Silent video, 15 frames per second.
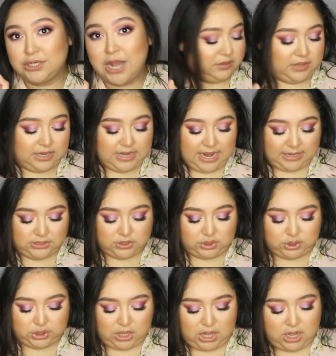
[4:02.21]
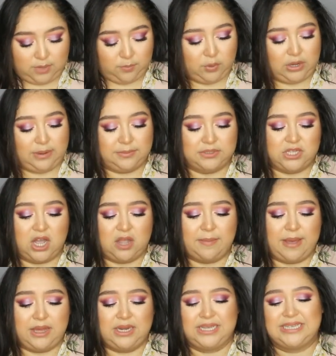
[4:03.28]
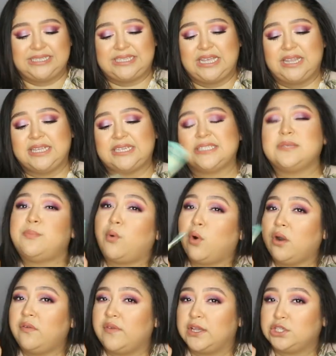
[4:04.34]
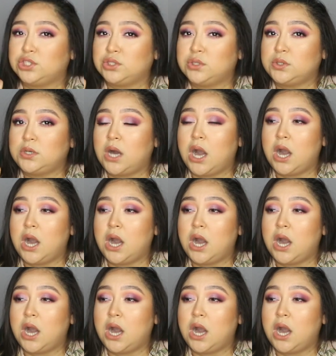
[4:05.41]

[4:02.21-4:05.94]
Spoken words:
The next one I'm going to talk about is this Professional.